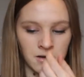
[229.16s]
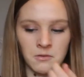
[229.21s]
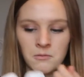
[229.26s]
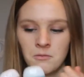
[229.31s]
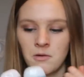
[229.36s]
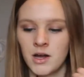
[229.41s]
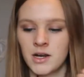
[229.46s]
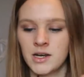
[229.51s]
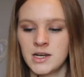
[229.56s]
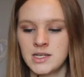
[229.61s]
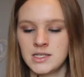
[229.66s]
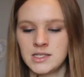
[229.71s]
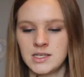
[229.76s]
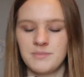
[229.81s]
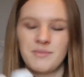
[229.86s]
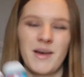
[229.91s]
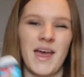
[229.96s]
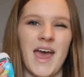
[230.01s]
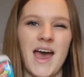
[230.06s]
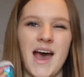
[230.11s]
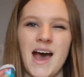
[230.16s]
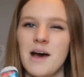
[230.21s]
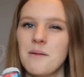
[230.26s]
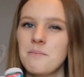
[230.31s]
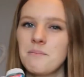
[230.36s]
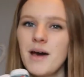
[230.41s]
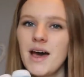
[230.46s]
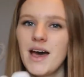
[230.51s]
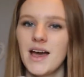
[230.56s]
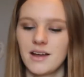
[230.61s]
One is in my
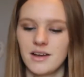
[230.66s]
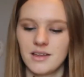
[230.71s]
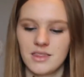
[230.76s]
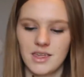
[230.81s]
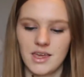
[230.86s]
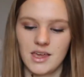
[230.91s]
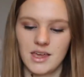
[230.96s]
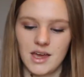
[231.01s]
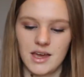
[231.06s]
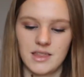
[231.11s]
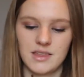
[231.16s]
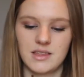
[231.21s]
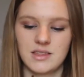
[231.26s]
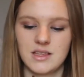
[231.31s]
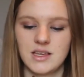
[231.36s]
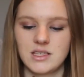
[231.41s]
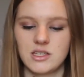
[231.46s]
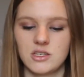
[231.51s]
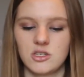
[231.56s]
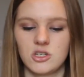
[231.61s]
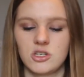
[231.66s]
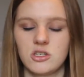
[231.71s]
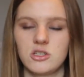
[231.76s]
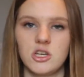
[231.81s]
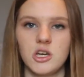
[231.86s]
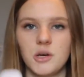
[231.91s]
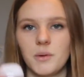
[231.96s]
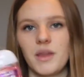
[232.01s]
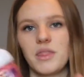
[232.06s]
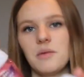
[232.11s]
handbag I think, and then these are just
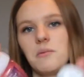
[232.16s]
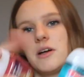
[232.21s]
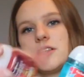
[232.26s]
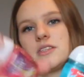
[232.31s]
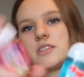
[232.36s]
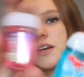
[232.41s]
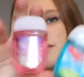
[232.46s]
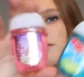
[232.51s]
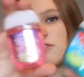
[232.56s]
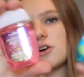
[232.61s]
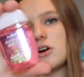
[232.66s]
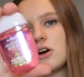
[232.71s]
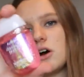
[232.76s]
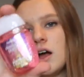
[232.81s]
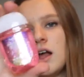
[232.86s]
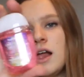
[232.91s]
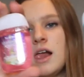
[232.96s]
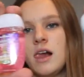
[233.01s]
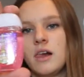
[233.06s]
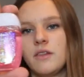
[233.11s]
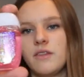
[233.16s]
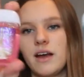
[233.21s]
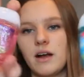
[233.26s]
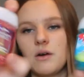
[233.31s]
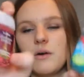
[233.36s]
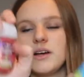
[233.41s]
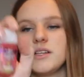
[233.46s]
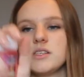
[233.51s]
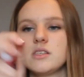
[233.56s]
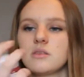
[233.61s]
2 other ones I've got. They're
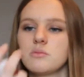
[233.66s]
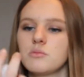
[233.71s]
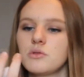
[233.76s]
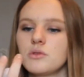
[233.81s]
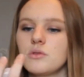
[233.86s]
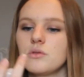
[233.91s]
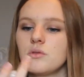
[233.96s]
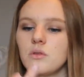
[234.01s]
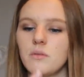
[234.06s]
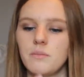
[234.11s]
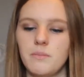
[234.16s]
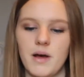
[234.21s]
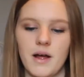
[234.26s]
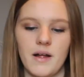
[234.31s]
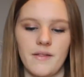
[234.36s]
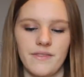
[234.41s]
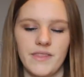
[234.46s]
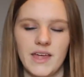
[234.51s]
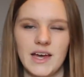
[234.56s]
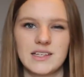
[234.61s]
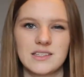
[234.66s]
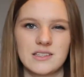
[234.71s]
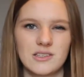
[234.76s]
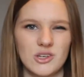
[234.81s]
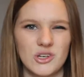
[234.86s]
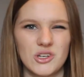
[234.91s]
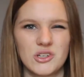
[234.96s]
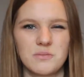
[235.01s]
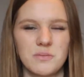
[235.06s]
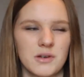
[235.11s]
quite small, but that's
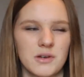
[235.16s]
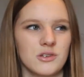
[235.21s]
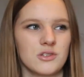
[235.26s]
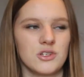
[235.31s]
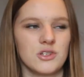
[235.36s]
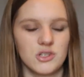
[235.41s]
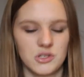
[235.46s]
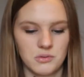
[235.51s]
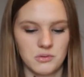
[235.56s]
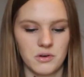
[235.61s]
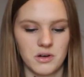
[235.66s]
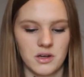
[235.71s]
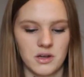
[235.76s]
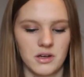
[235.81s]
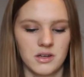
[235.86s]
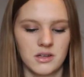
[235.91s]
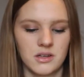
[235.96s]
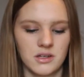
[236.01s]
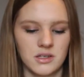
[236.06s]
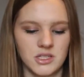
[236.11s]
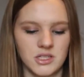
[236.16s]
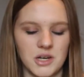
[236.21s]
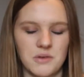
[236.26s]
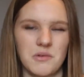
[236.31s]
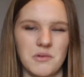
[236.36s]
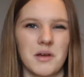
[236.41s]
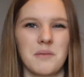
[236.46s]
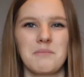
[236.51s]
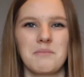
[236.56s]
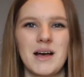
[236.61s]
good because you
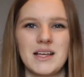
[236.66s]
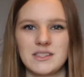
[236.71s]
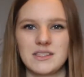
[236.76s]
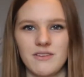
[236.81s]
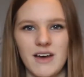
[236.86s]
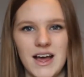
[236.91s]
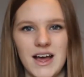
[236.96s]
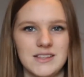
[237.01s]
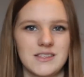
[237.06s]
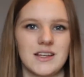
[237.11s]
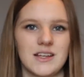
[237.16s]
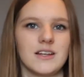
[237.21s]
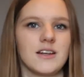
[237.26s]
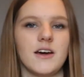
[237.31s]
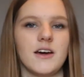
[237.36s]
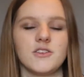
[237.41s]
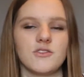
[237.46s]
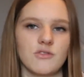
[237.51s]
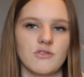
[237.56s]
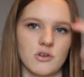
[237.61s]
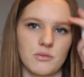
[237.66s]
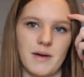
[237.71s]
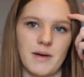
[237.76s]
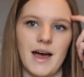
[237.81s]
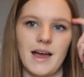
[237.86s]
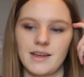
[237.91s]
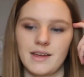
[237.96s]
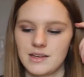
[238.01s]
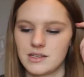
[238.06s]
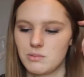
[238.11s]
don't want a massive hand sanitizer in your
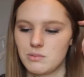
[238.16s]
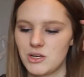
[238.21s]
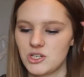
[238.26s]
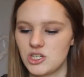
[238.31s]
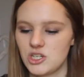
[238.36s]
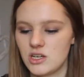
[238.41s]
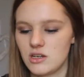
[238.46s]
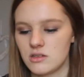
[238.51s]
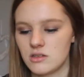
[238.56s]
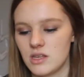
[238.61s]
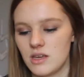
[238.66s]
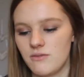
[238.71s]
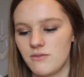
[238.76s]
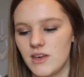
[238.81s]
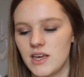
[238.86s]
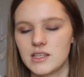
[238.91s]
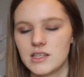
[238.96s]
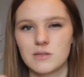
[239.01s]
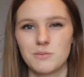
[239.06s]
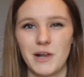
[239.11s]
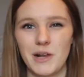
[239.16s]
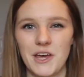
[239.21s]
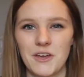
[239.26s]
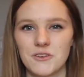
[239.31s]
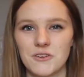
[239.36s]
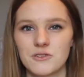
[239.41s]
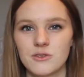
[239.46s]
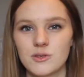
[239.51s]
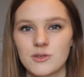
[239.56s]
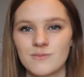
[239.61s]
bag, especially because if it
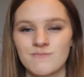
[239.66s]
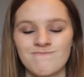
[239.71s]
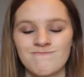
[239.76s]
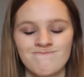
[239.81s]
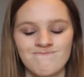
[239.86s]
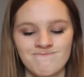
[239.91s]
explodes,